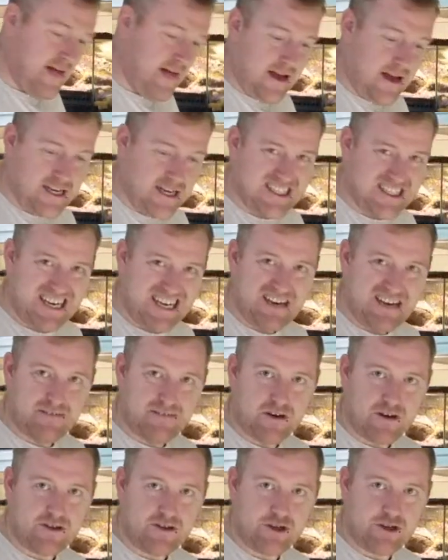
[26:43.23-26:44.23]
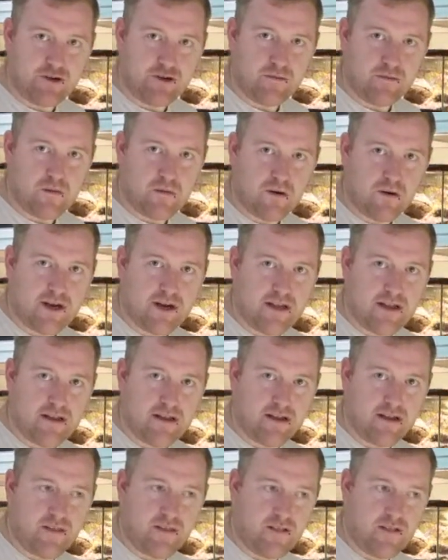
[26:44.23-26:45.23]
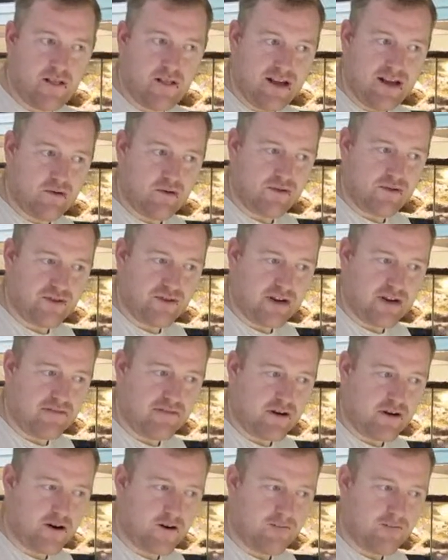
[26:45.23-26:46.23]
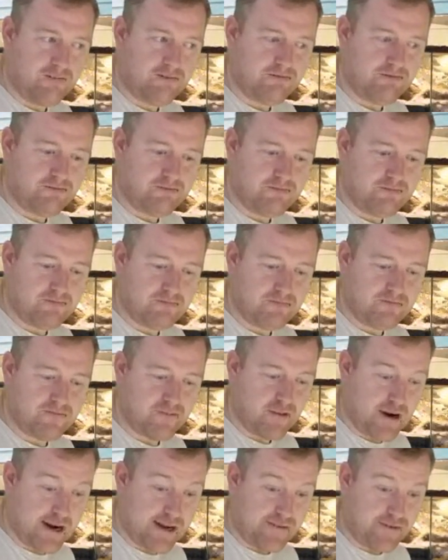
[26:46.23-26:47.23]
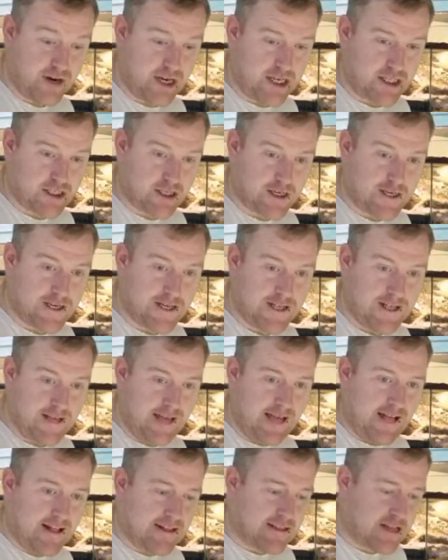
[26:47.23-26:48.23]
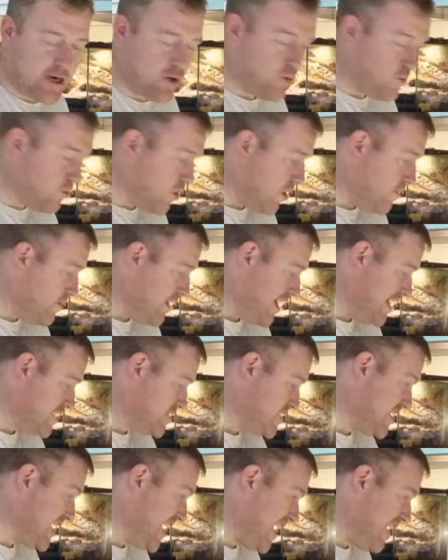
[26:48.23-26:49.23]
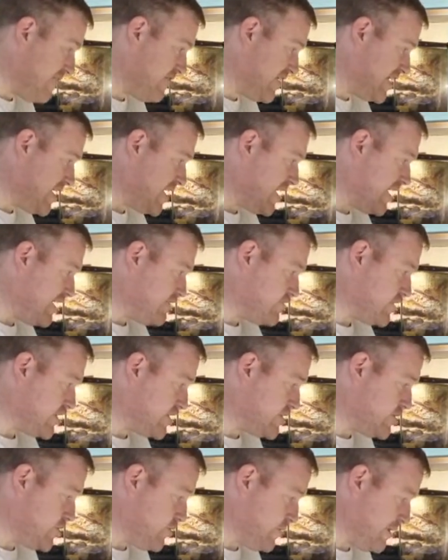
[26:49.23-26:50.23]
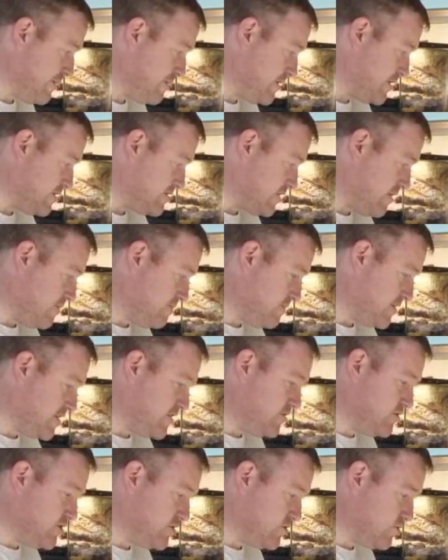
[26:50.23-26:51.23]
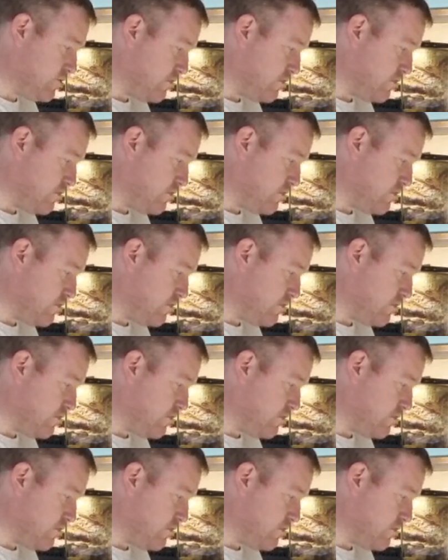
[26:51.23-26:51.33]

is if I do plug in the little 3-foot for any reason, then it won't actually have any electric to it because I'll be using all the